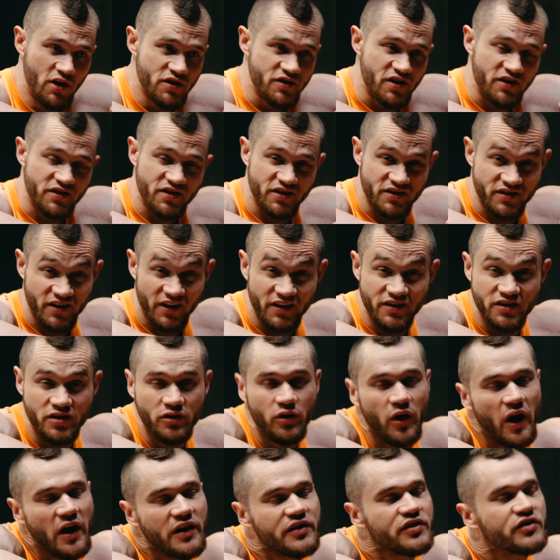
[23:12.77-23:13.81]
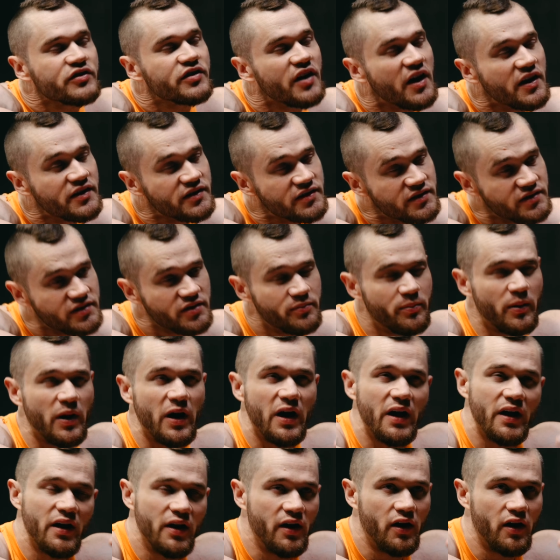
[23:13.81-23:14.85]
since it's like 2 exercises,
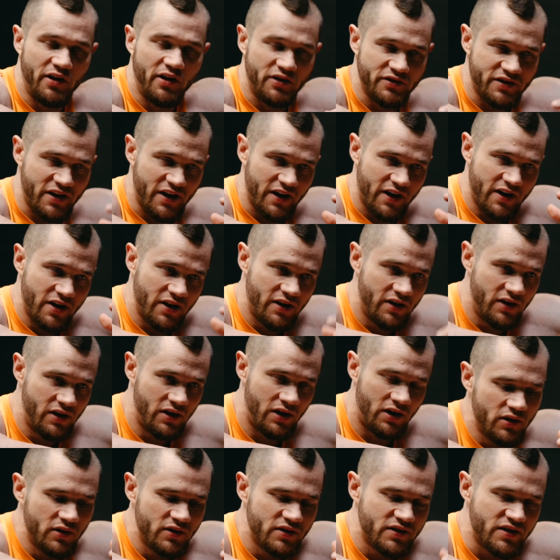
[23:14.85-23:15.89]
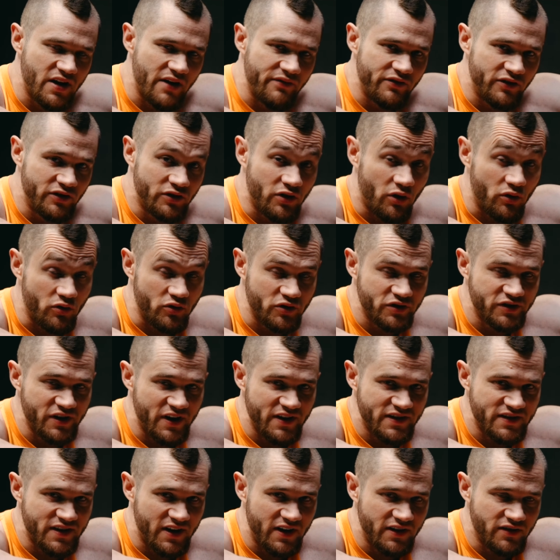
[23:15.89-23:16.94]
but was like 7 total
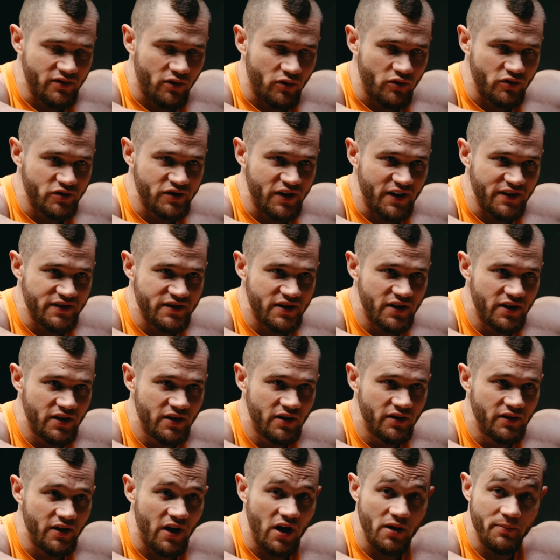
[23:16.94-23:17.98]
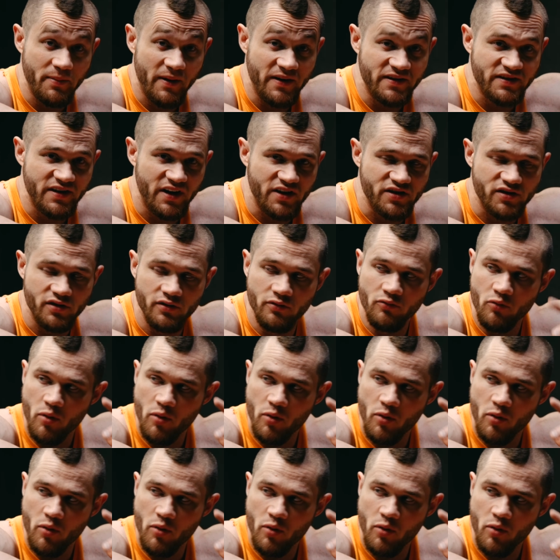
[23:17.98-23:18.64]
sets, 8 total sets, not a bad session.